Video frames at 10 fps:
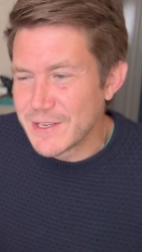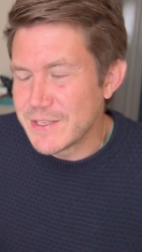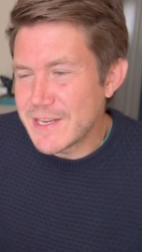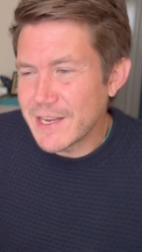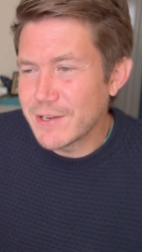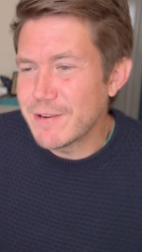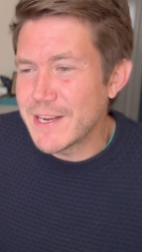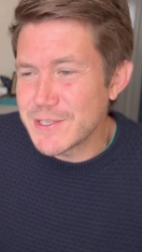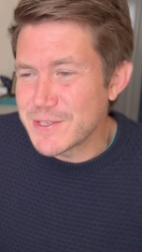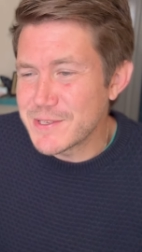
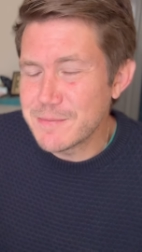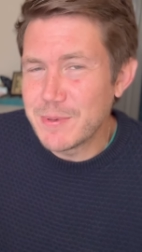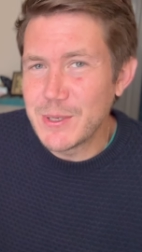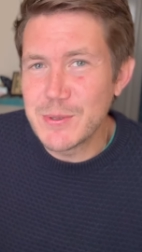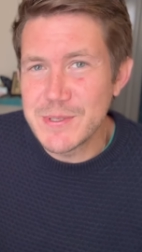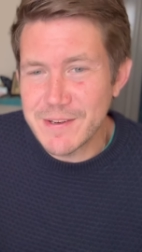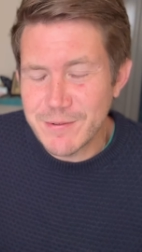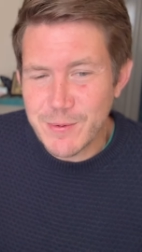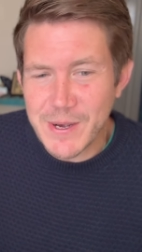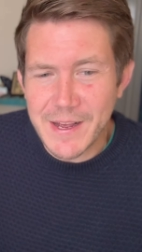decorations and balloons
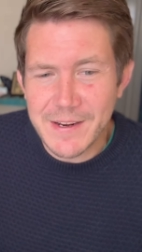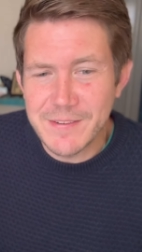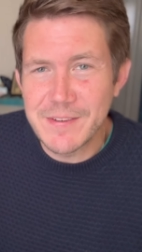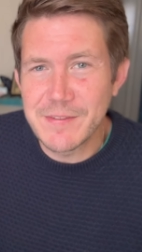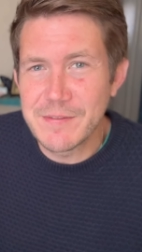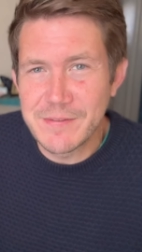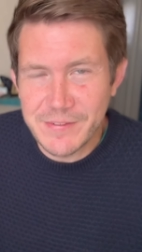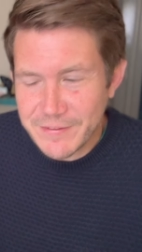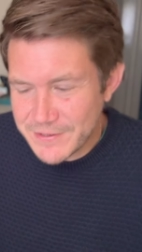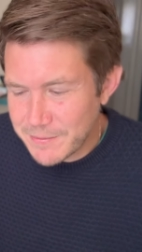everywhere and
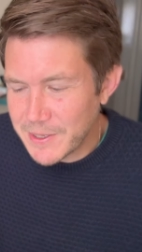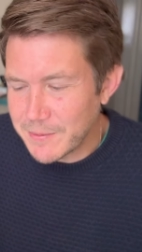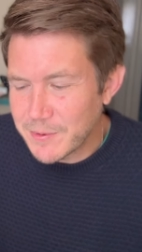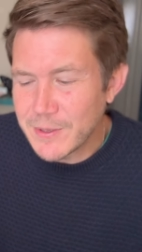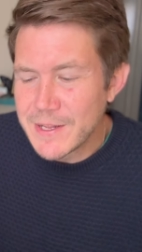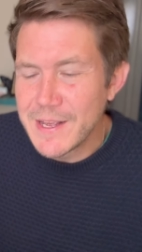50 people,